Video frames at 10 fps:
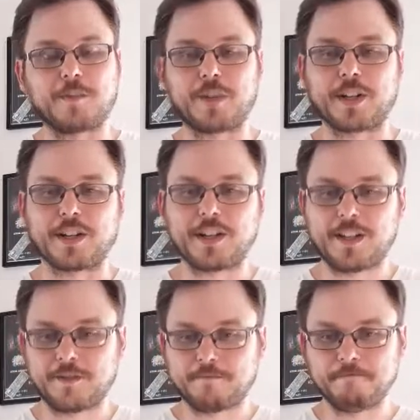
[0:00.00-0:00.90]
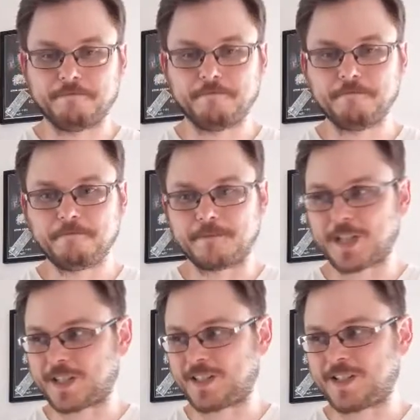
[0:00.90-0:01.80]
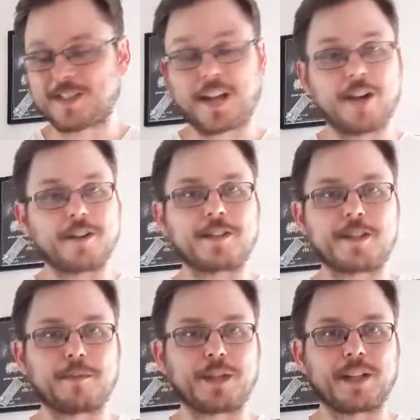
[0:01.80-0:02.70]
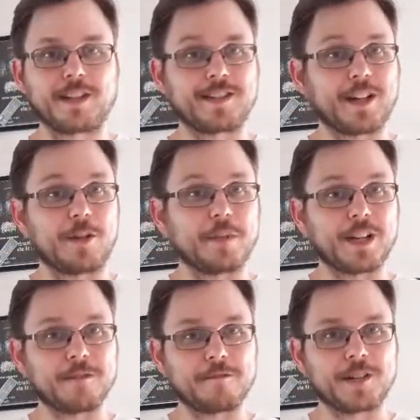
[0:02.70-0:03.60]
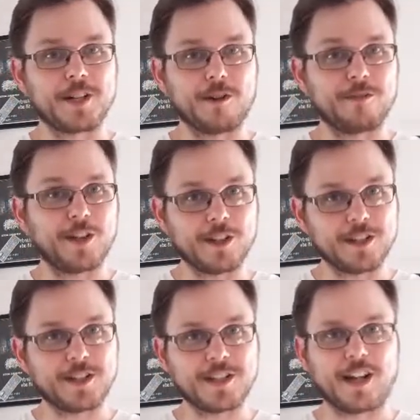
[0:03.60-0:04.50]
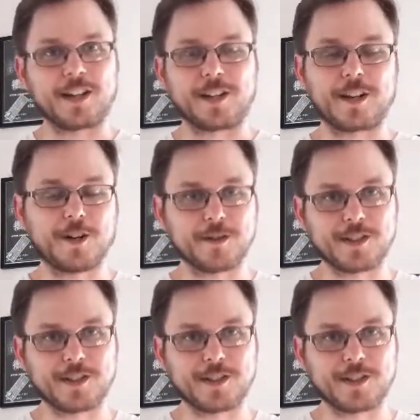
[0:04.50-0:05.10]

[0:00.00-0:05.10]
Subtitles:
and just scouting something, a settlement or a village on the coast